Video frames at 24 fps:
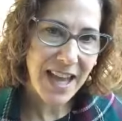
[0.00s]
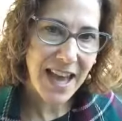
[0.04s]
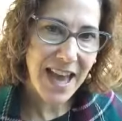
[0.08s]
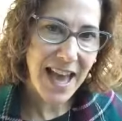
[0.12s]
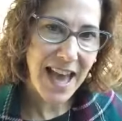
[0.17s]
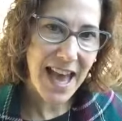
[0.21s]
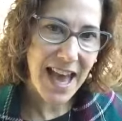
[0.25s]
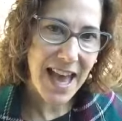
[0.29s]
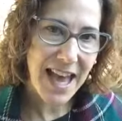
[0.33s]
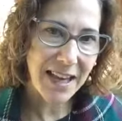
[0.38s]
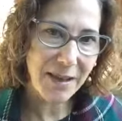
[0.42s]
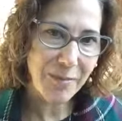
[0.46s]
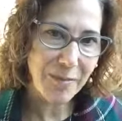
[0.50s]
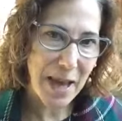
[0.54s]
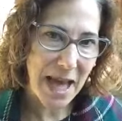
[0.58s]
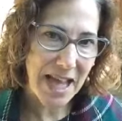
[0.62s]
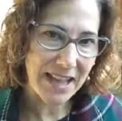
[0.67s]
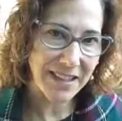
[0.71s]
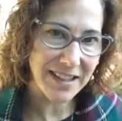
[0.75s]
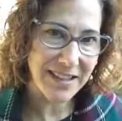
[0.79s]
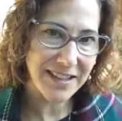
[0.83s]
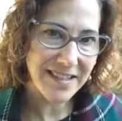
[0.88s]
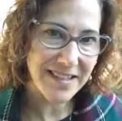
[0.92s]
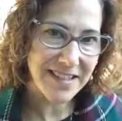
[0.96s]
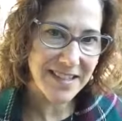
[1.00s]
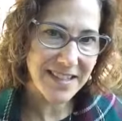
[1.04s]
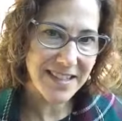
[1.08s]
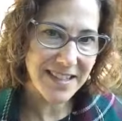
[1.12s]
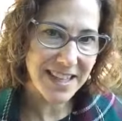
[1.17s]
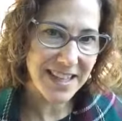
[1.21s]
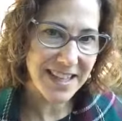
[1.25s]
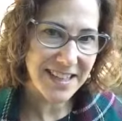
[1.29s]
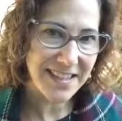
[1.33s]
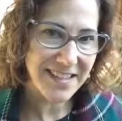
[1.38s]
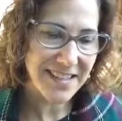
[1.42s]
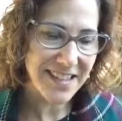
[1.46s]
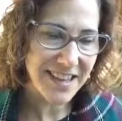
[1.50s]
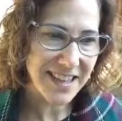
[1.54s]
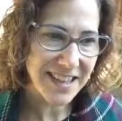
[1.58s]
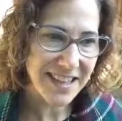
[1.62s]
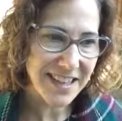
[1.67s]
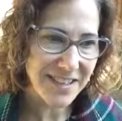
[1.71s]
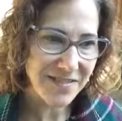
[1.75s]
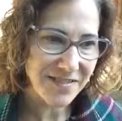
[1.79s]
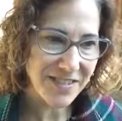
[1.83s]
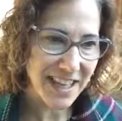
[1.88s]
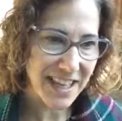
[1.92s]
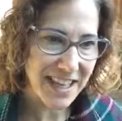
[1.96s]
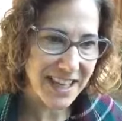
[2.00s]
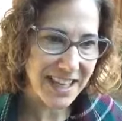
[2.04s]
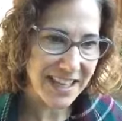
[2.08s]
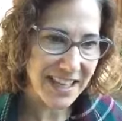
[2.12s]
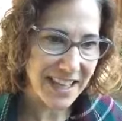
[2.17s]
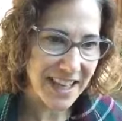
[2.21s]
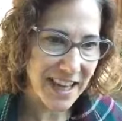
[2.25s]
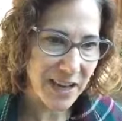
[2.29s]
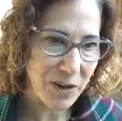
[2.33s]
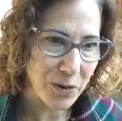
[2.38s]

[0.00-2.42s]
and balance. It's kind of like